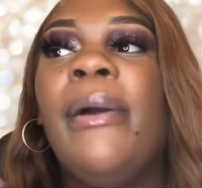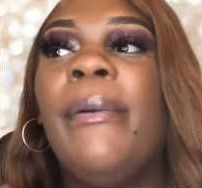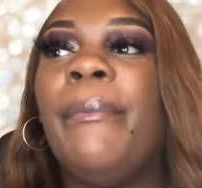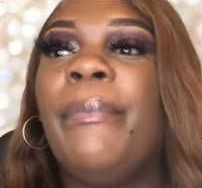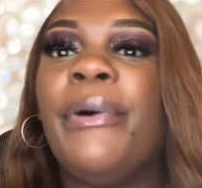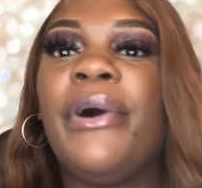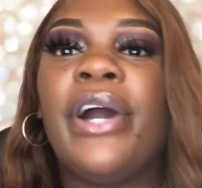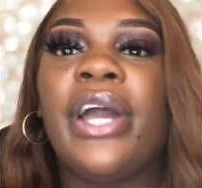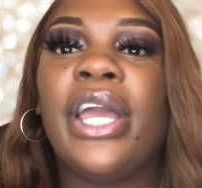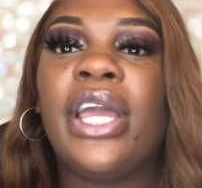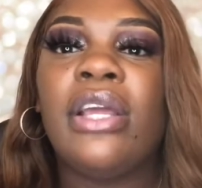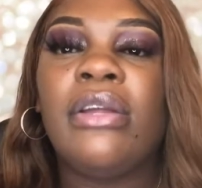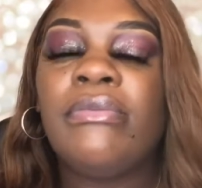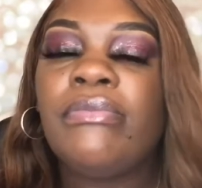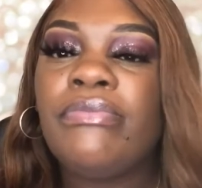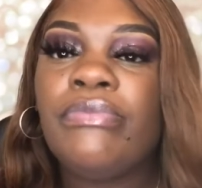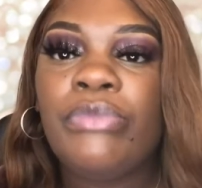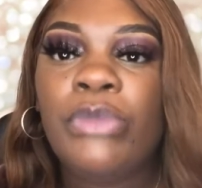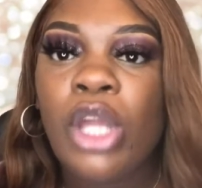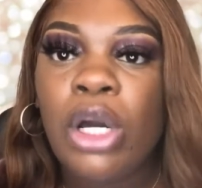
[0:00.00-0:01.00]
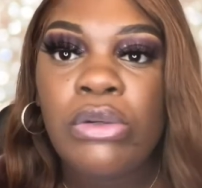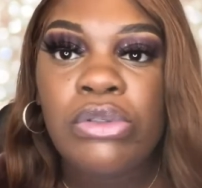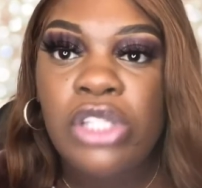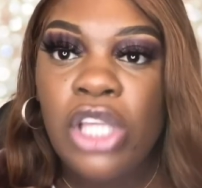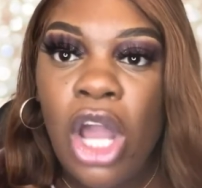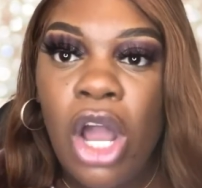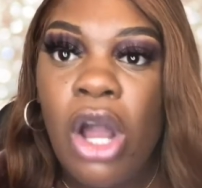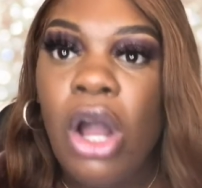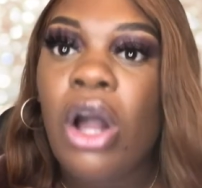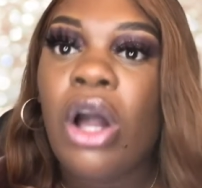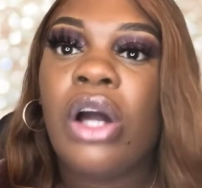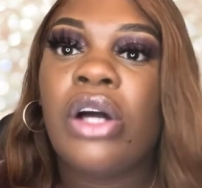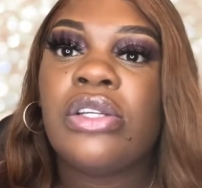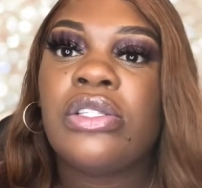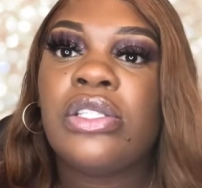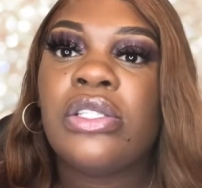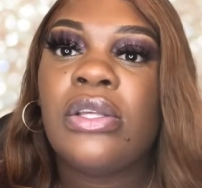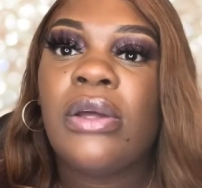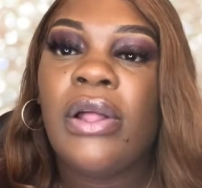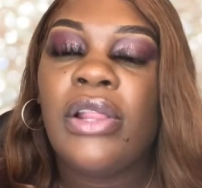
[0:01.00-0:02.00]
But no
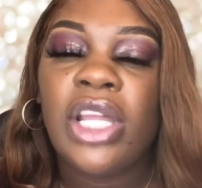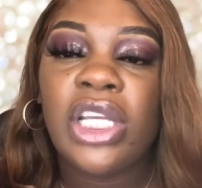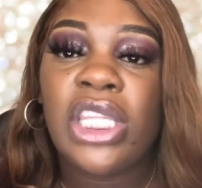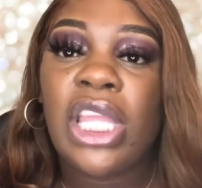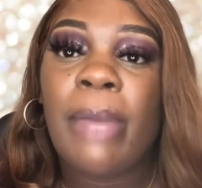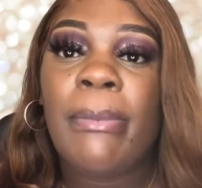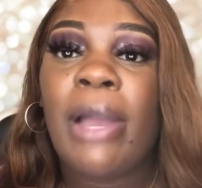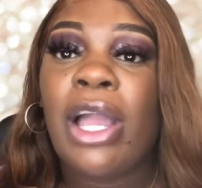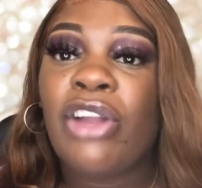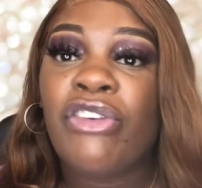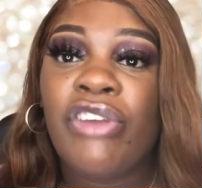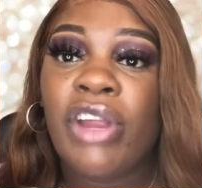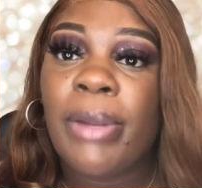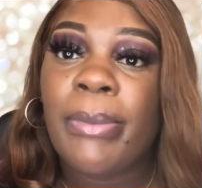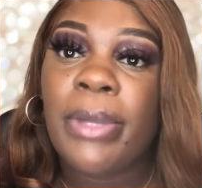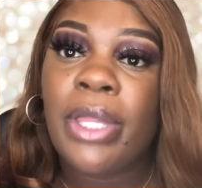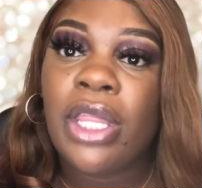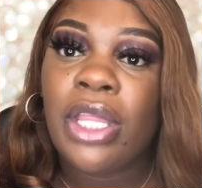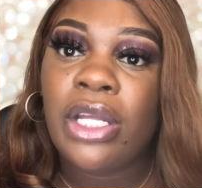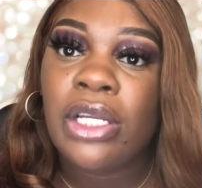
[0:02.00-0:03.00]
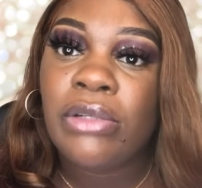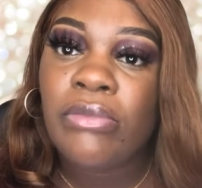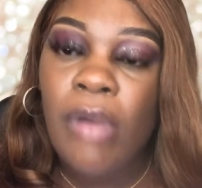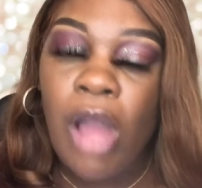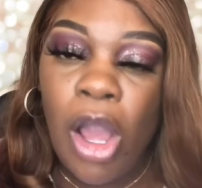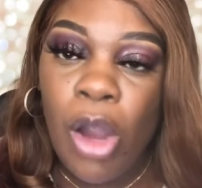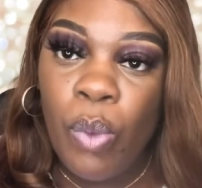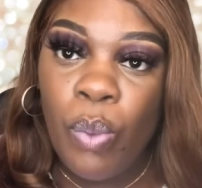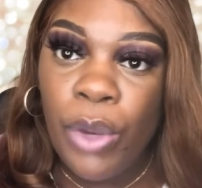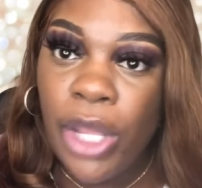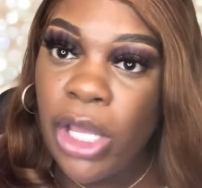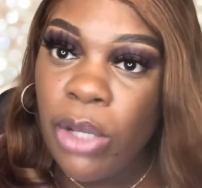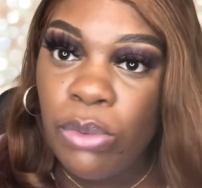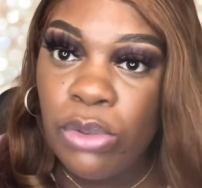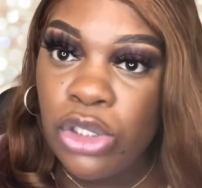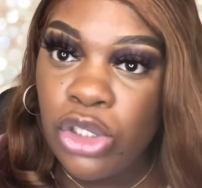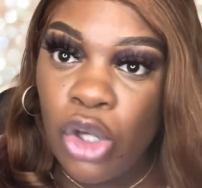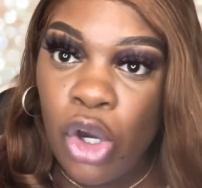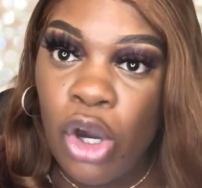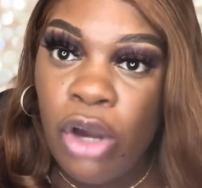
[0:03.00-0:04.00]
scars. Looked at my grandmother. Her wig
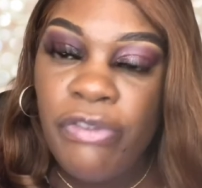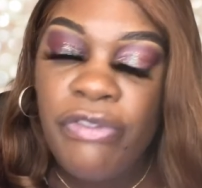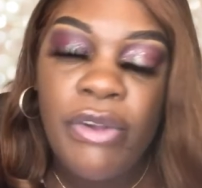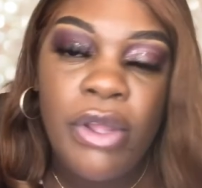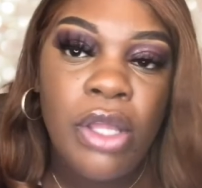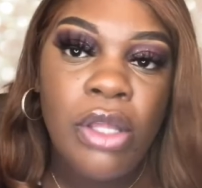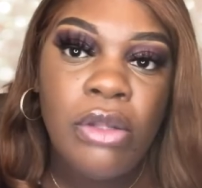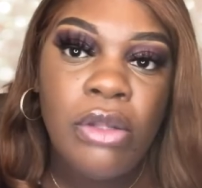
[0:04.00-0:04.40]
was off.